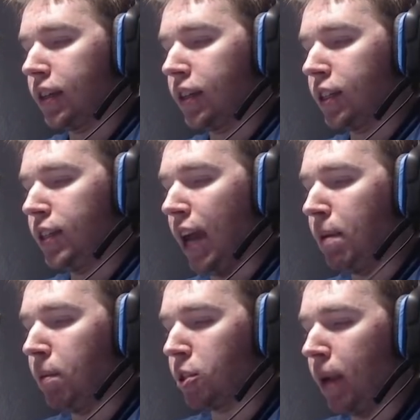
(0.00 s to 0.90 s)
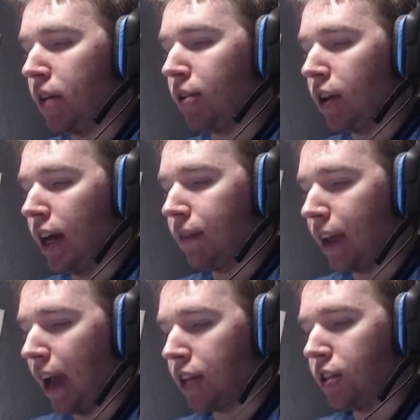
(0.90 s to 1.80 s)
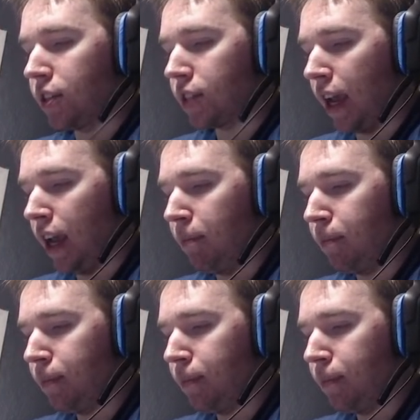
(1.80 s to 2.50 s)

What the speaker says: Because yeah, people spend real life cash in this game.